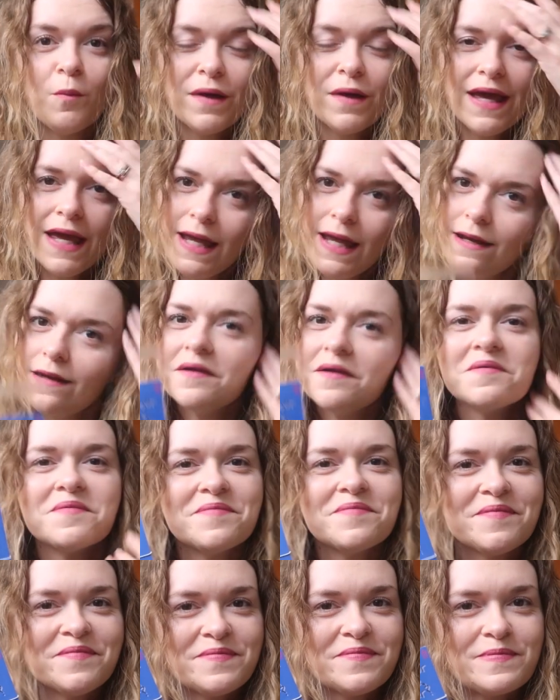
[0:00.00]
it in,
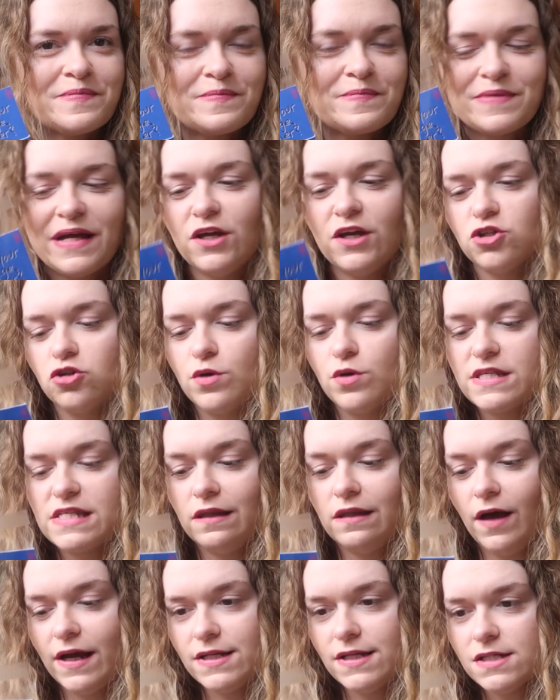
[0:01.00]
make sure
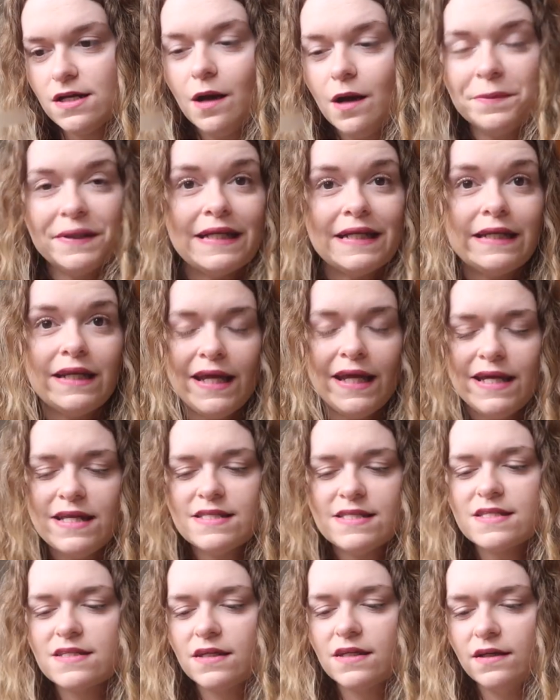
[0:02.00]
it's lined up and
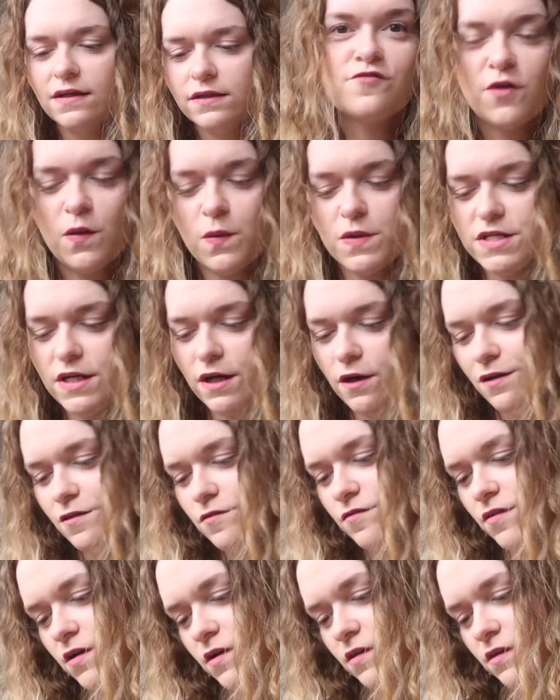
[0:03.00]
neat, fold it
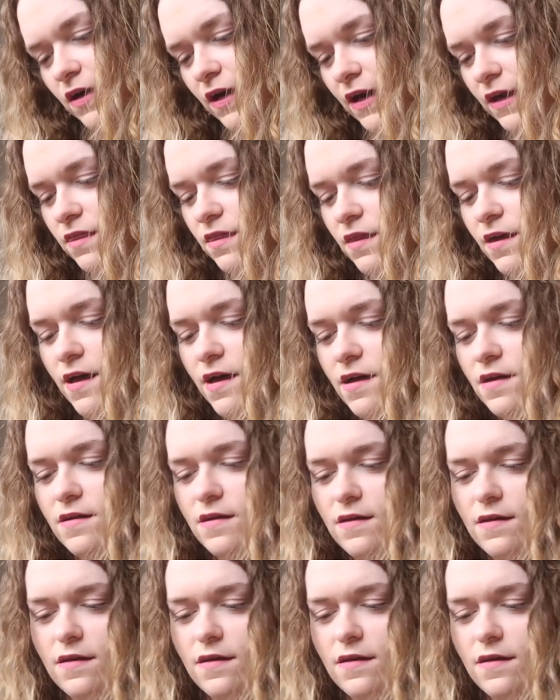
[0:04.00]
over like that.